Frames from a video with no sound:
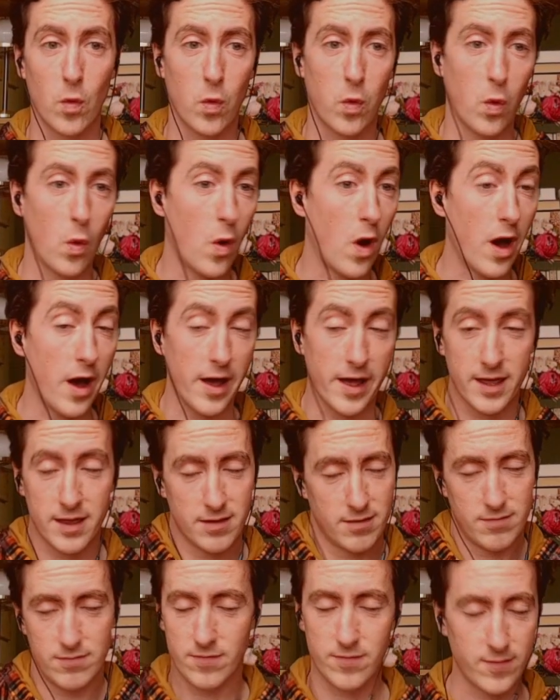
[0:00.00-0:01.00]

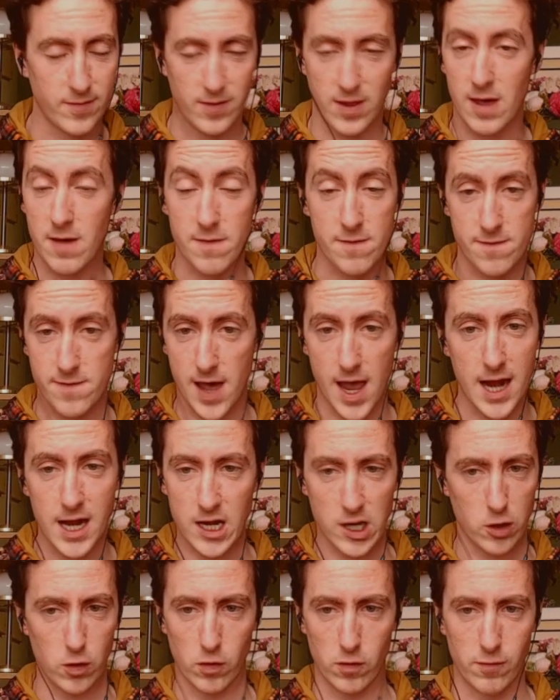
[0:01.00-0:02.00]
why, if
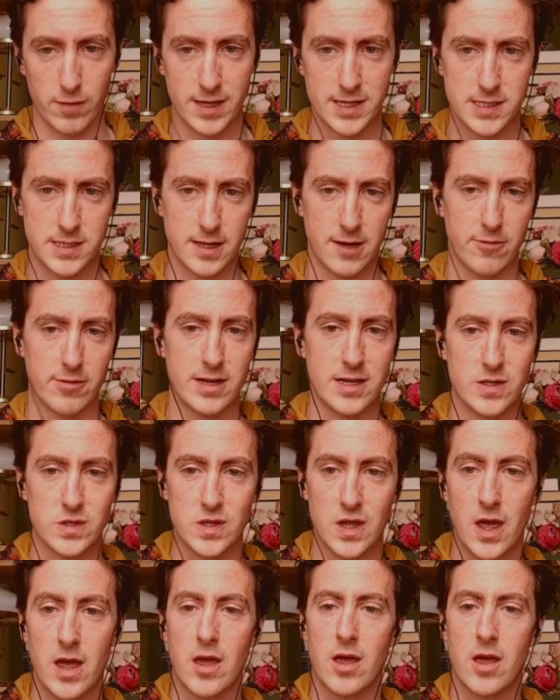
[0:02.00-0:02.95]
any good reason there is,